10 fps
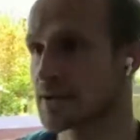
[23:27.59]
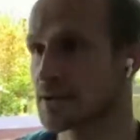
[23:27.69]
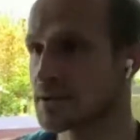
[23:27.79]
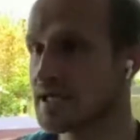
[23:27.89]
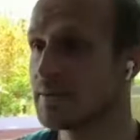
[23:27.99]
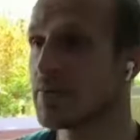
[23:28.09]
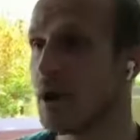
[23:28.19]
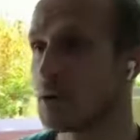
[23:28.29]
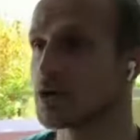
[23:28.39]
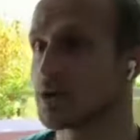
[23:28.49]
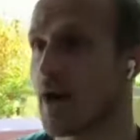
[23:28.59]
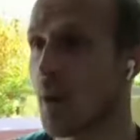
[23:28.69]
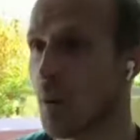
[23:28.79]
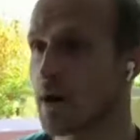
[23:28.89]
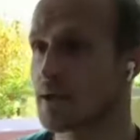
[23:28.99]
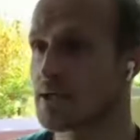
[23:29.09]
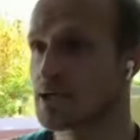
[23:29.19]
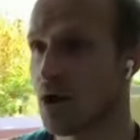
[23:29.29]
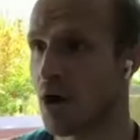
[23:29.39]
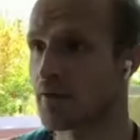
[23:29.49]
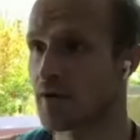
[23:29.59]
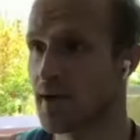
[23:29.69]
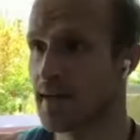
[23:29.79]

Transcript: So deep ocean awareness of